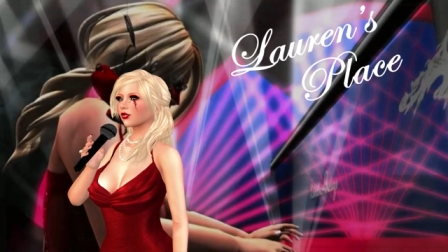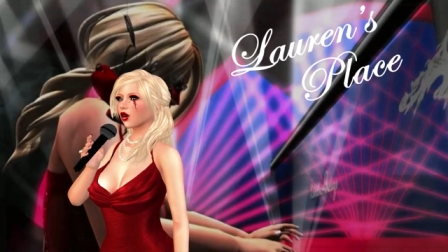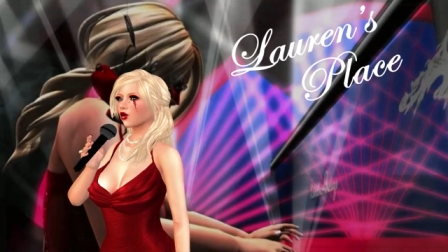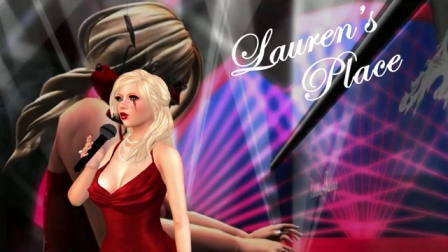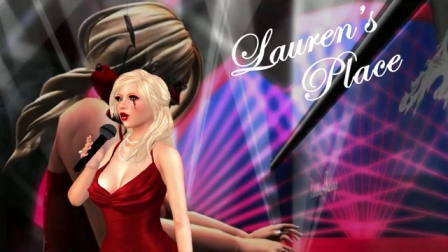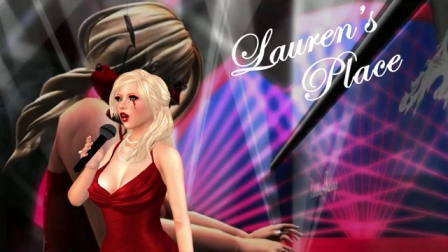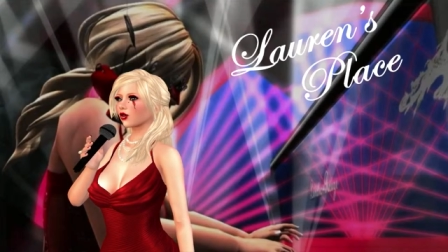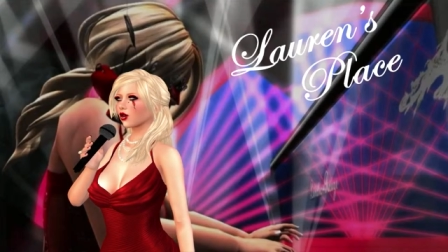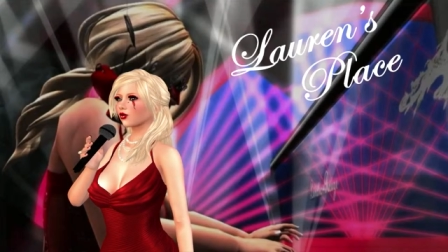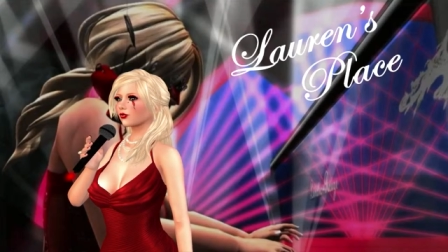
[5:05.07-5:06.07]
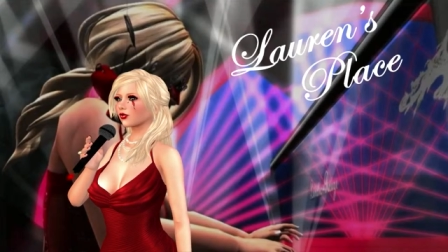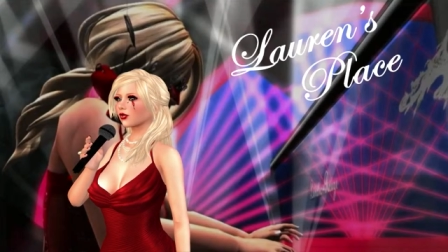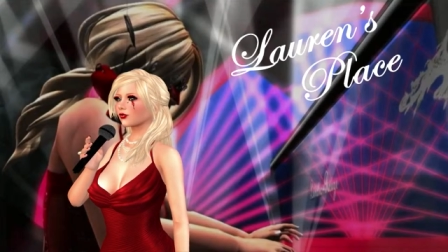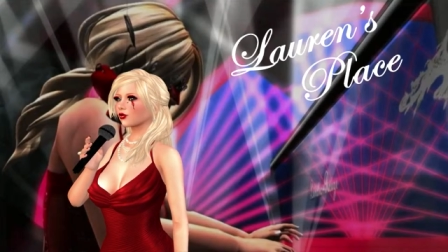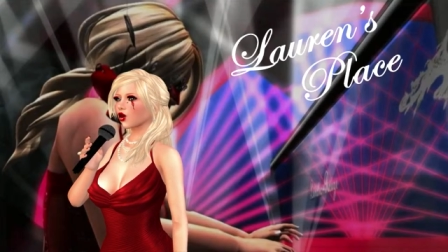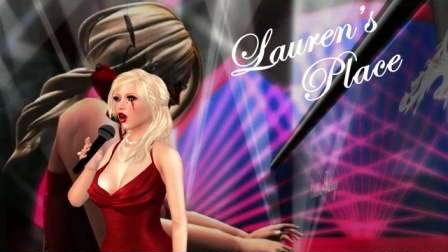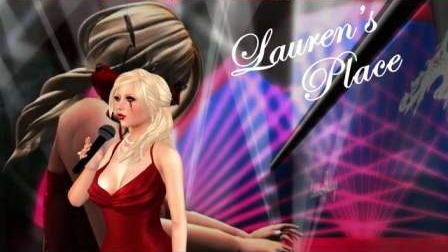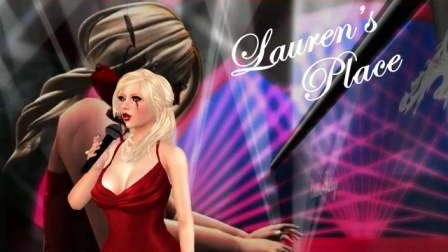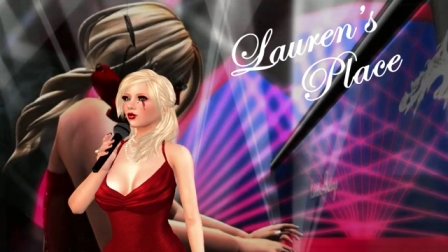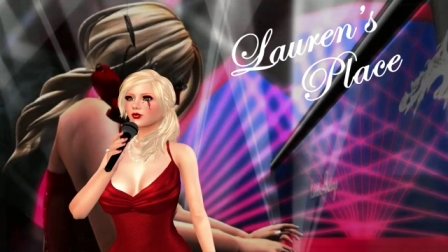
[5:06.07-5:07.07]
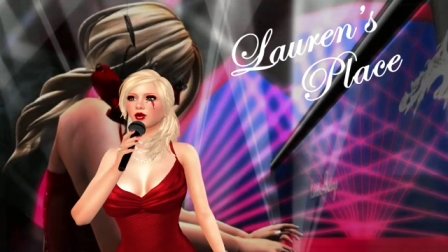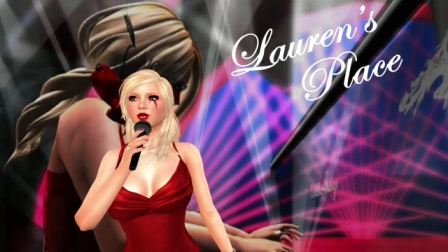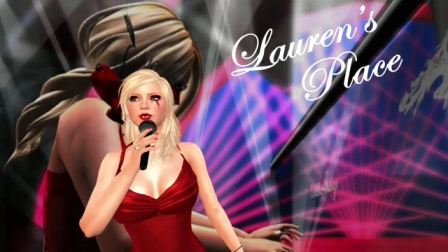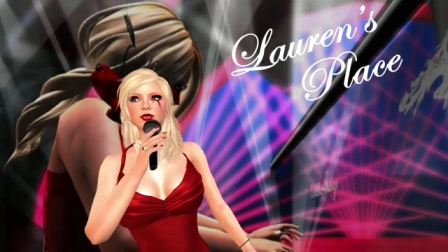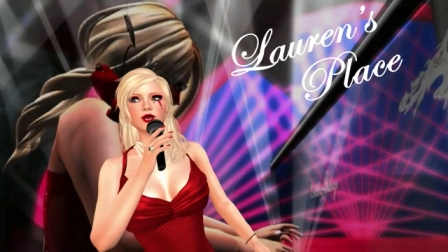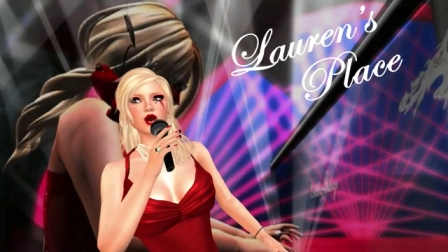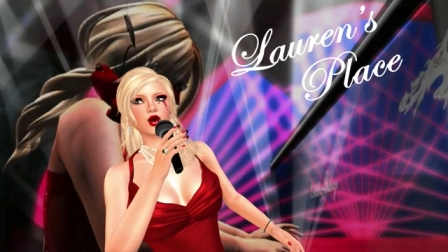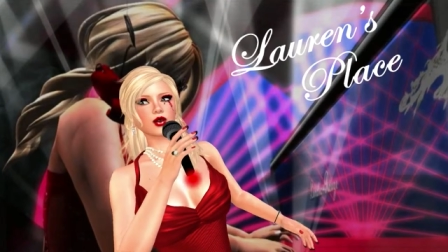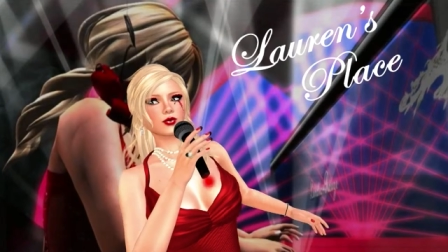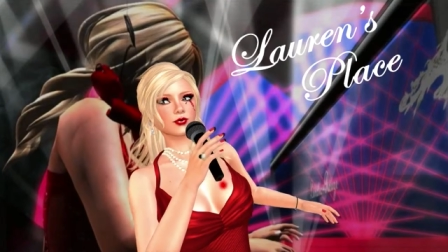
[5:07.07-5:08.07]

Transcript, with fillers: and it's pretty simple. You repeat the first line,